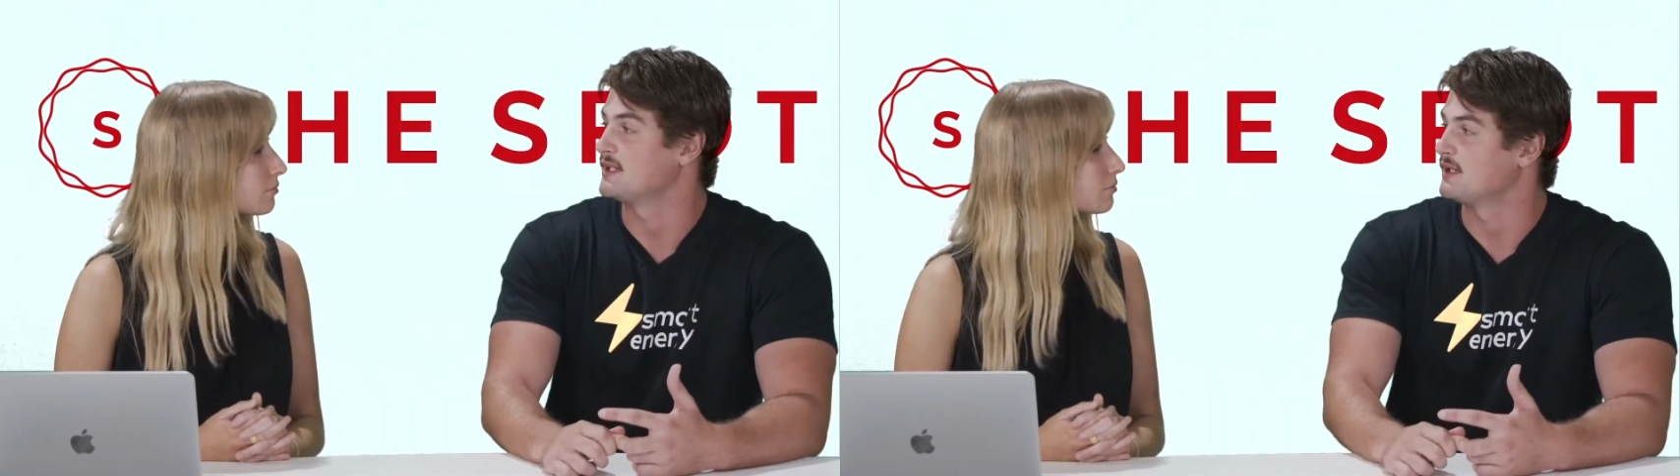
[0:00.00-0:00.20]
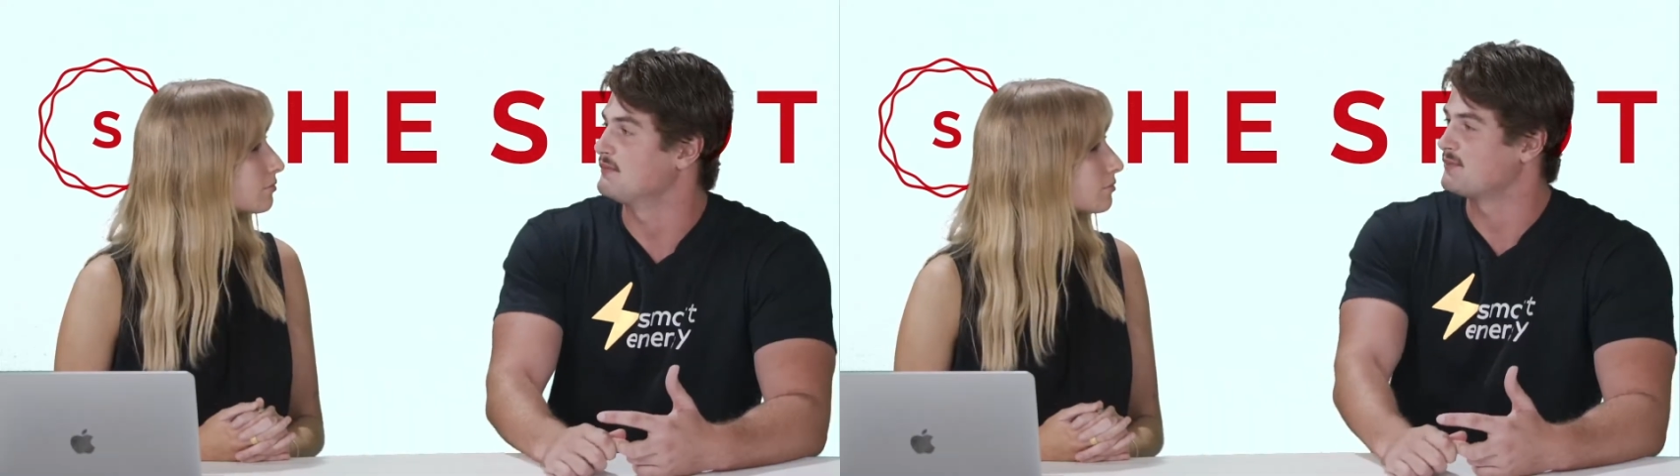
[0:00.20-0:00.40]

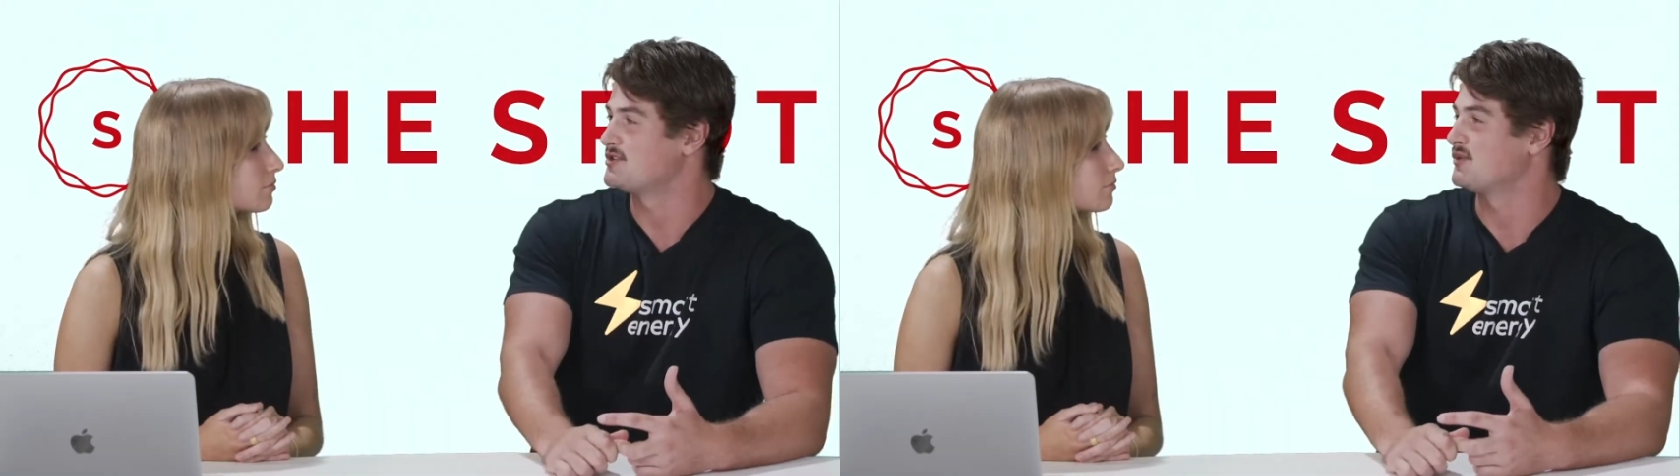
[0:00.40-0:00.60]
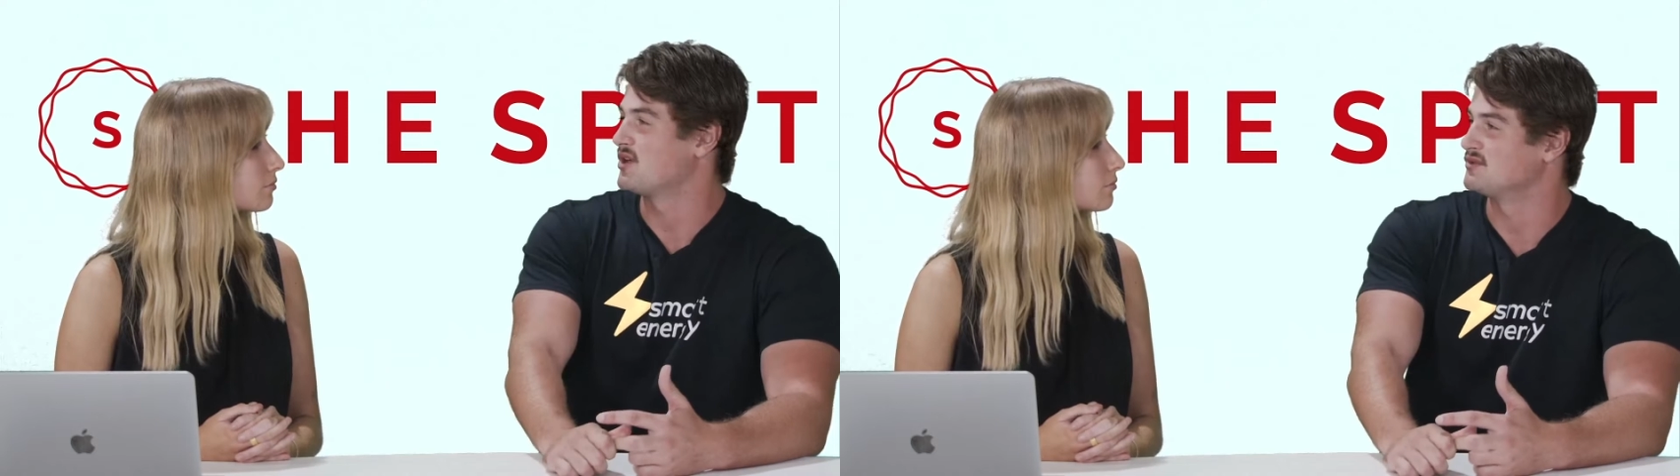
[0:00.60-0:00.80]
I'm
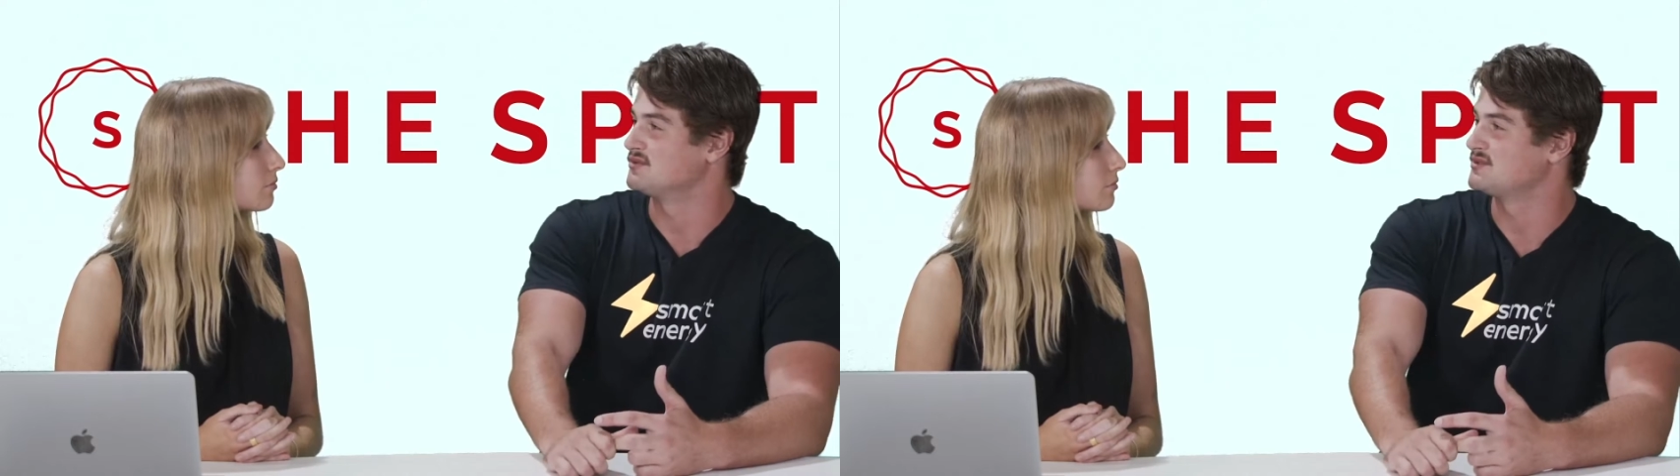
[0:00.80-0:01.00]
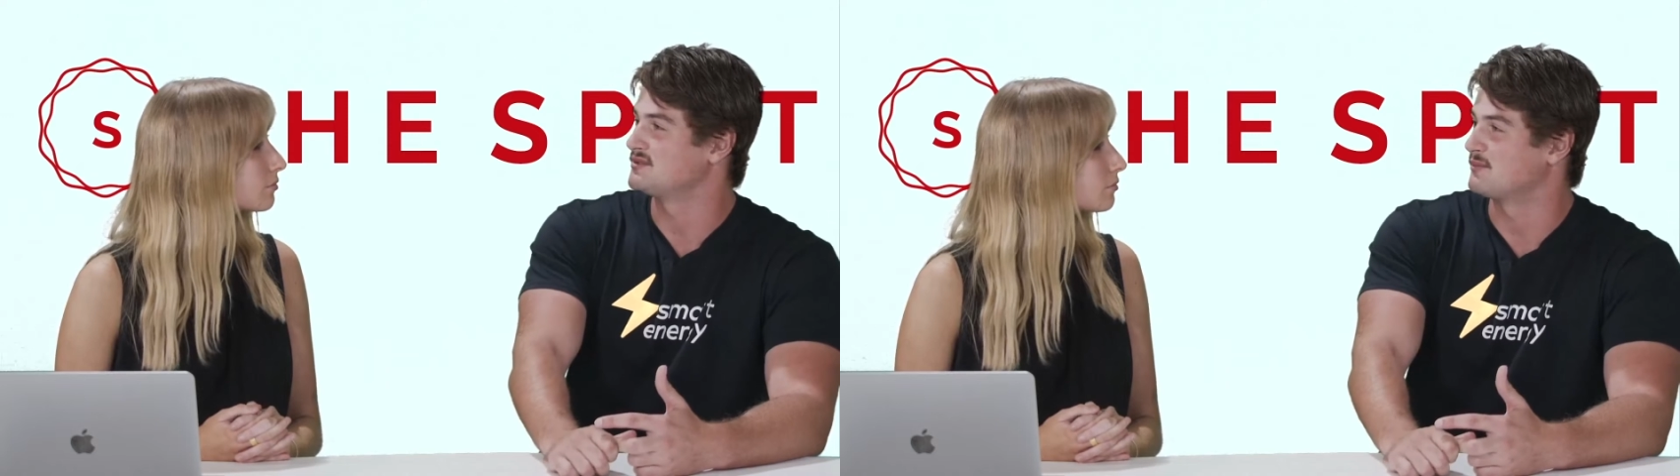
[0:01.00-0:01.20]
too old,
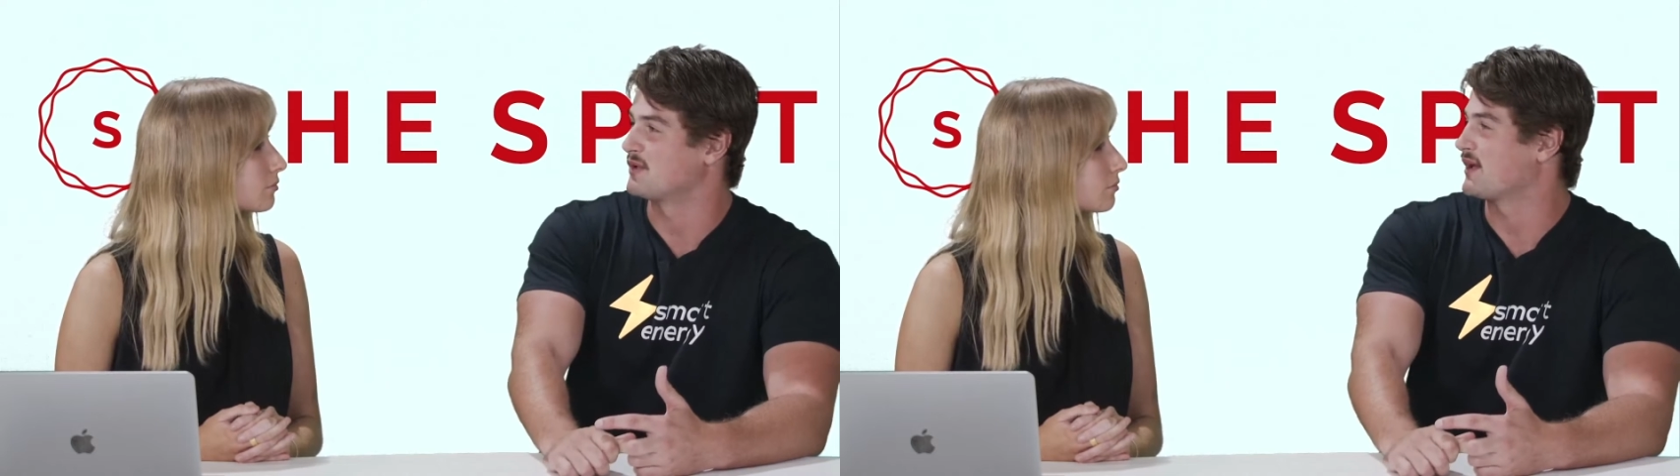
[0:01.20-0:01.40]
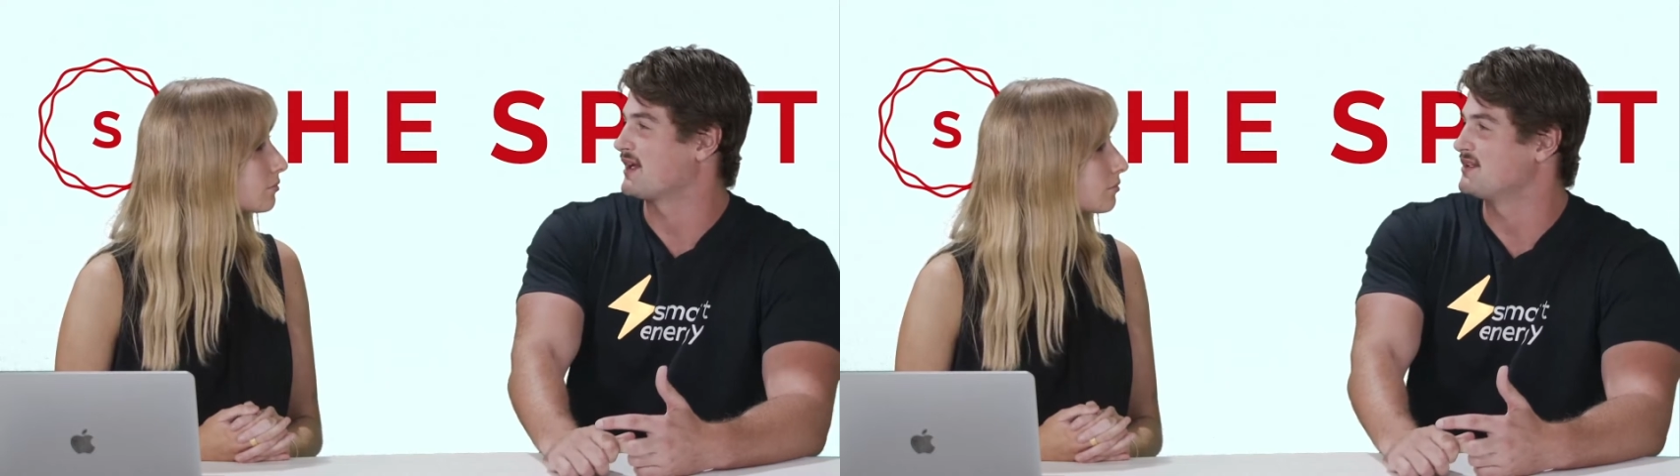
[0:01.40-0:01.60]
I'm gonna
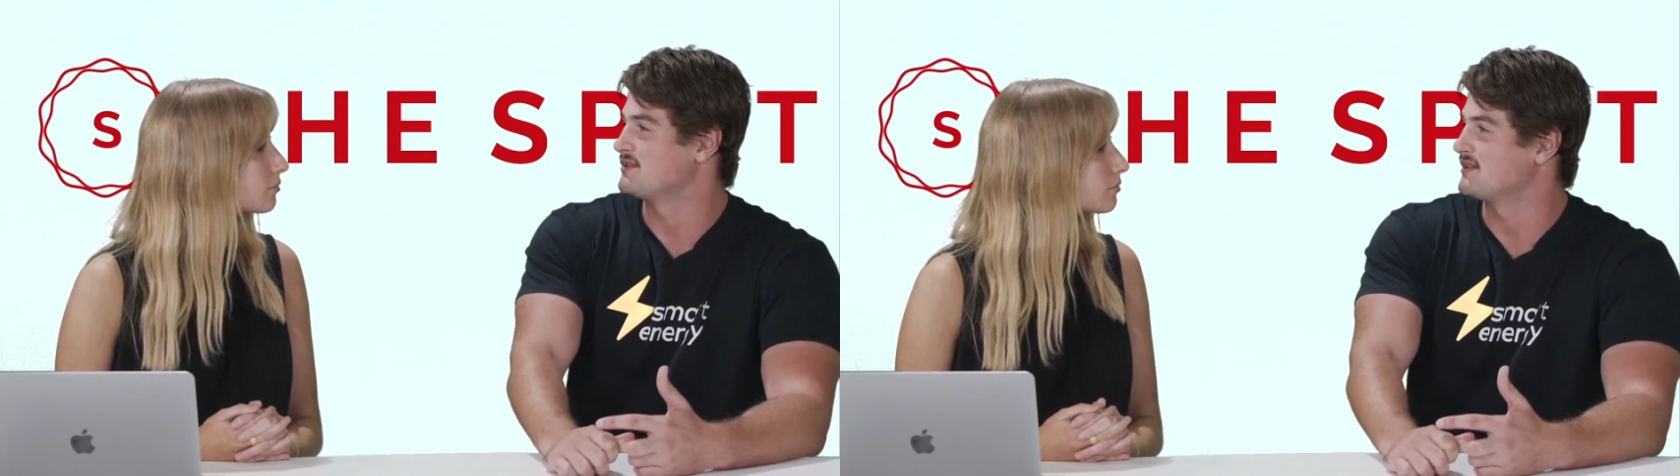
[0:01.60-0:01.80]
wait until